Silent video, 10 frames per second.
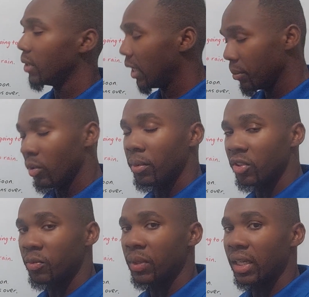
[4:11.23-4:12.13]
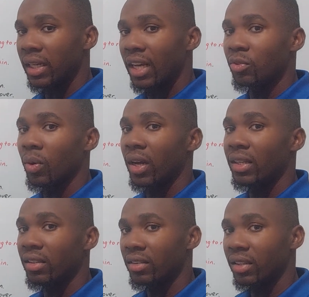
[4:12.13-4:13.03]
the moment of speaking, that's what I
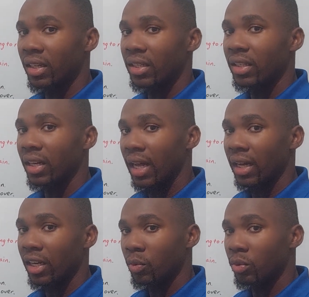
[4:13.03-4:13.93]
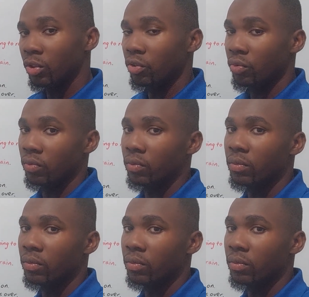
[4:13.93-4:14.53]
decide that I will do.